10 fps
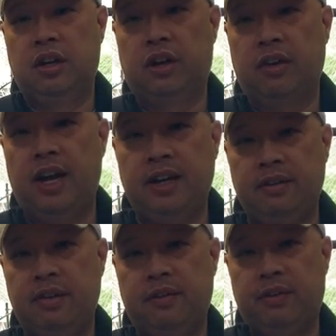All right.
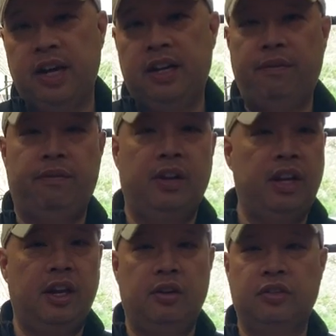If you got any
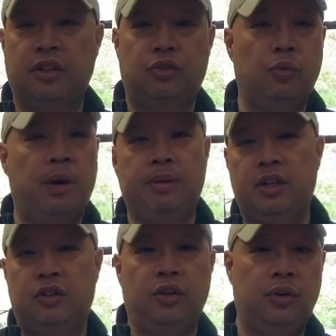videos that you want me to
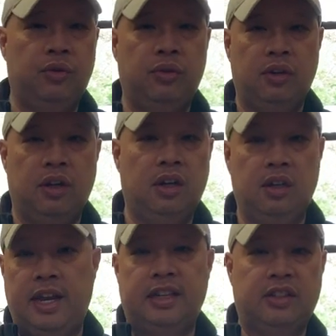do
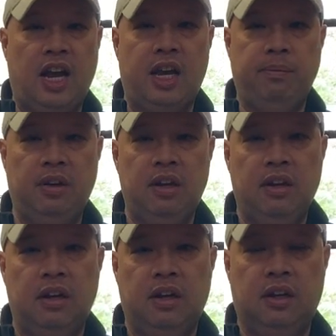next time,
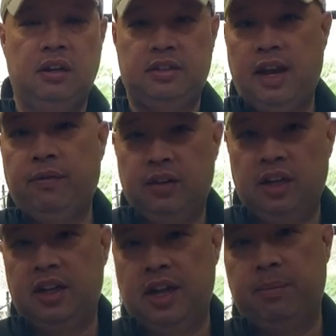
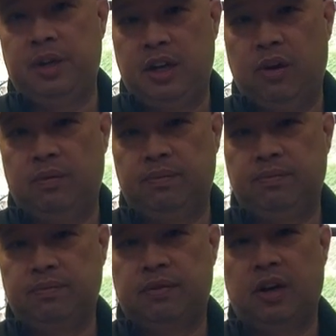definitely let me know.
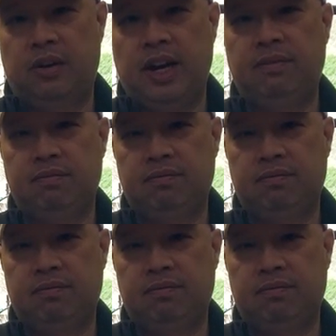All right.